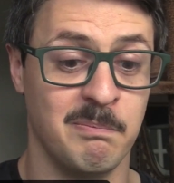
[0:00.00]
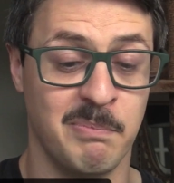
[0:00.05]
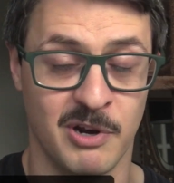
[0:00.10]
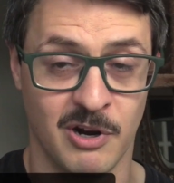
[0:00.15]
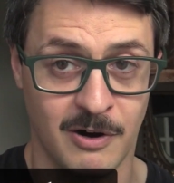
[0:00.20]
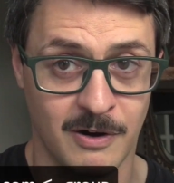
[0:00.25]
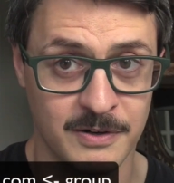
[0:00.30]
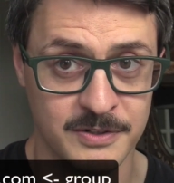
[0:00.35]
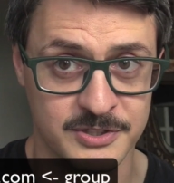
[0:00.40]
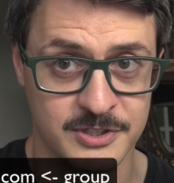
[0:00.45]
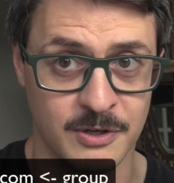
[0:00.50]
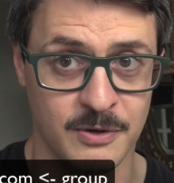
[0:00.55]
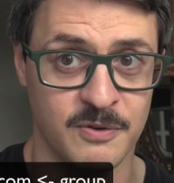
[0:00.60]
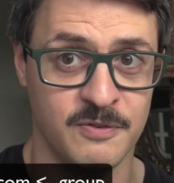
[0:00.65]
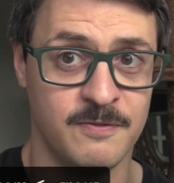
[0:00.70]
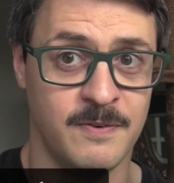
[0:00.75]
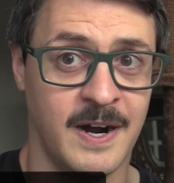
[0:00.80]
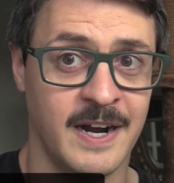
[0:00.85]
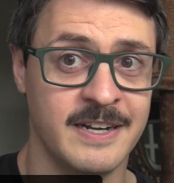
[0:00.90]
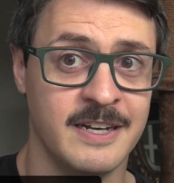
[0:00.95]
but
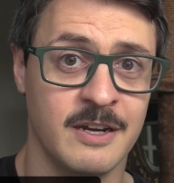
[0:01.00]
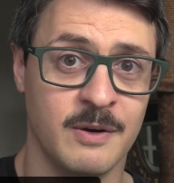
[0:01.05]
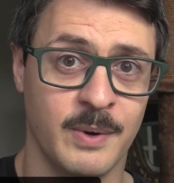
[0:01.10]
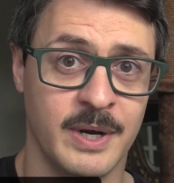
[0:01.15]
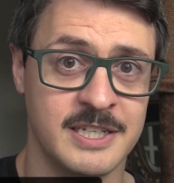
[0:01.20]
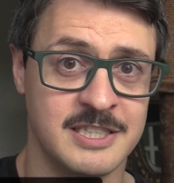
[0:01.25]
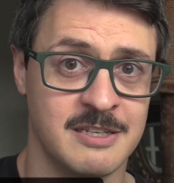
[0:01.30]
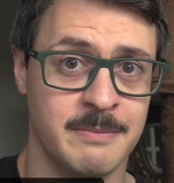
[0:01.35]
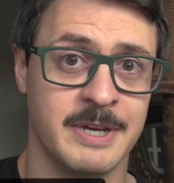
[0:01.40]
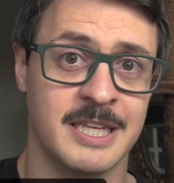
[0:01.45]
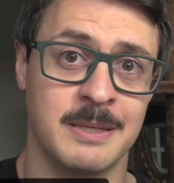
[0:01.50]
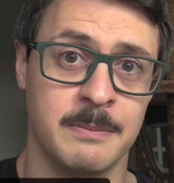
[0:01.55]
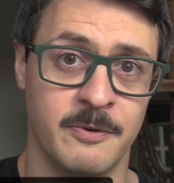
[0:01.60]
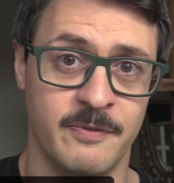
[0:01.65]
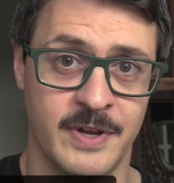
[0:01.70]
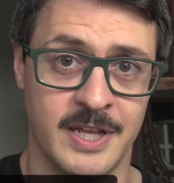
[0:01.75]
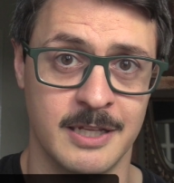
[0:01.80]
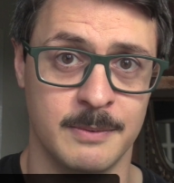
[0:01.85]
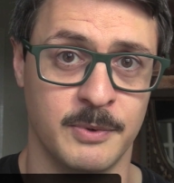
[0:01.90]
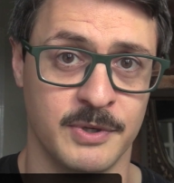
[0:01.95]
also finding ways to make them
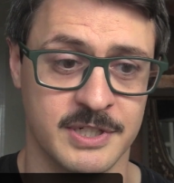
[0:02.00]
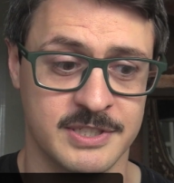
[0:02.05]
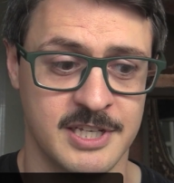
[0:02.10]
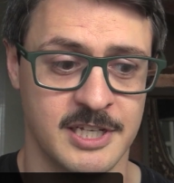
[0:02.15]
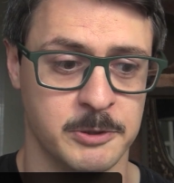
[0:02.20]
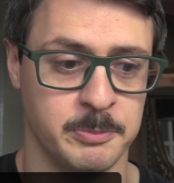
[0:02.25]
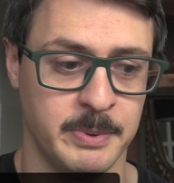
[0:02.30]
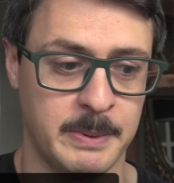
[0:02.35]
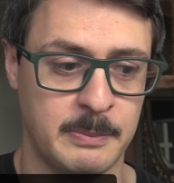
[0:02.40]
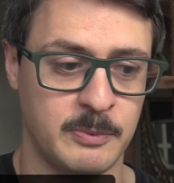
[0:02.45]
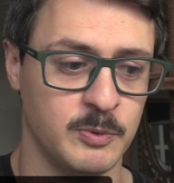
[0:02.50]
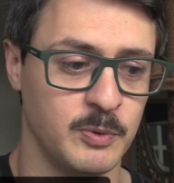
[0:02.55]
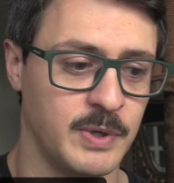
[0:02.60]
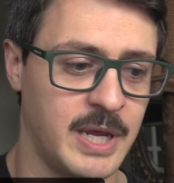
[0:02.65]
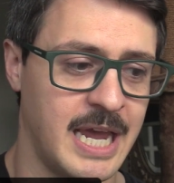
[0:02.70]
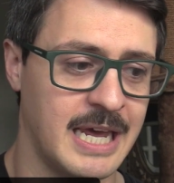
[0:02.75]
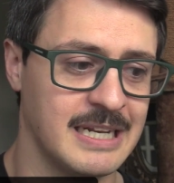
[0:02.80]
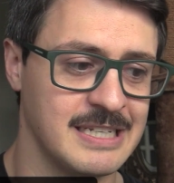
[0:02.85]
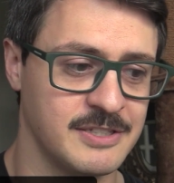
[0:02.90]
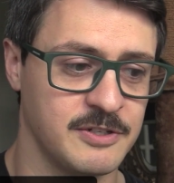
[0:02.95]
available and accessible to people who
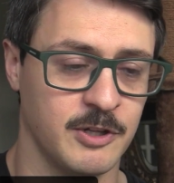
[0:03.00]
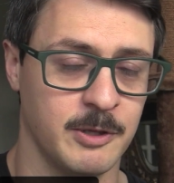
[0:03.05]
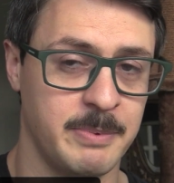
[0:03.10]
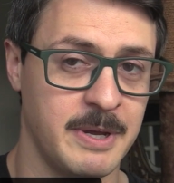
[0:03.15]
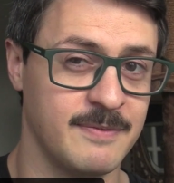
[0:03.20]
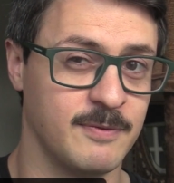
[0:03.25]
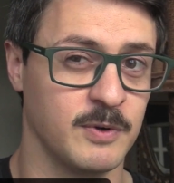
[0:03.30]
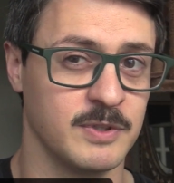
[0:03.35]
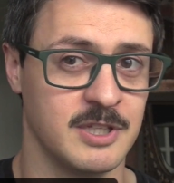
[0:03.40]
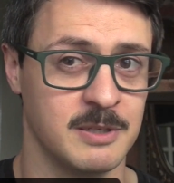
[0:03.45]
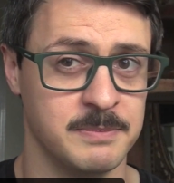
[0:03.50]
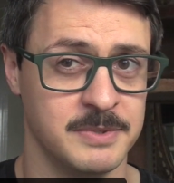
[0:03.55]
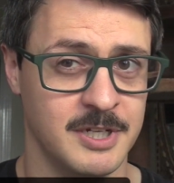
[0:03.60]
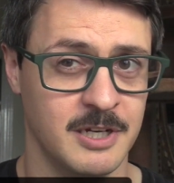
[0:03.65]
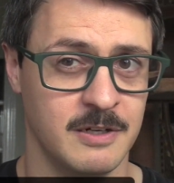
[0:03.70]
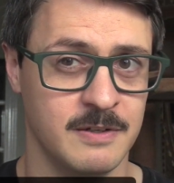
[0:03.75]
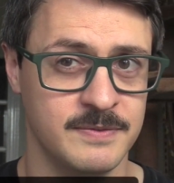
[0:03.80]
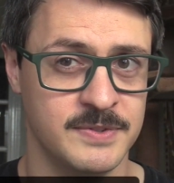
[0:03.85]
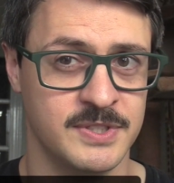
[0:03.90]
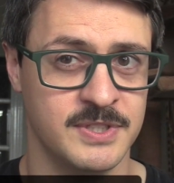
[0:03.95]
can't necessarily pay for it
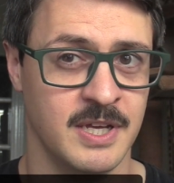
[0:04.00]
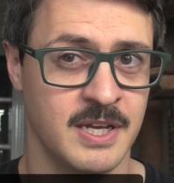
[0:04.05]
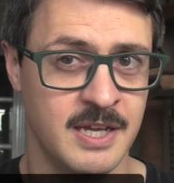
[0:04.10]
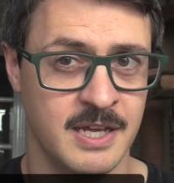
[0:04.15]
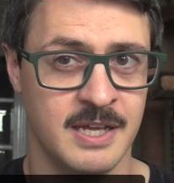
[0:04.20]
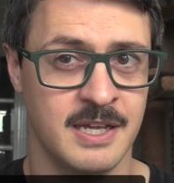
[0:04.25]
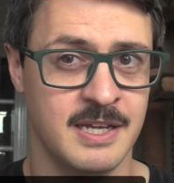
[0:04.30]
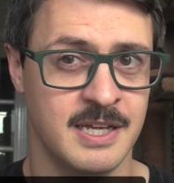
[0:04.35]
themselves.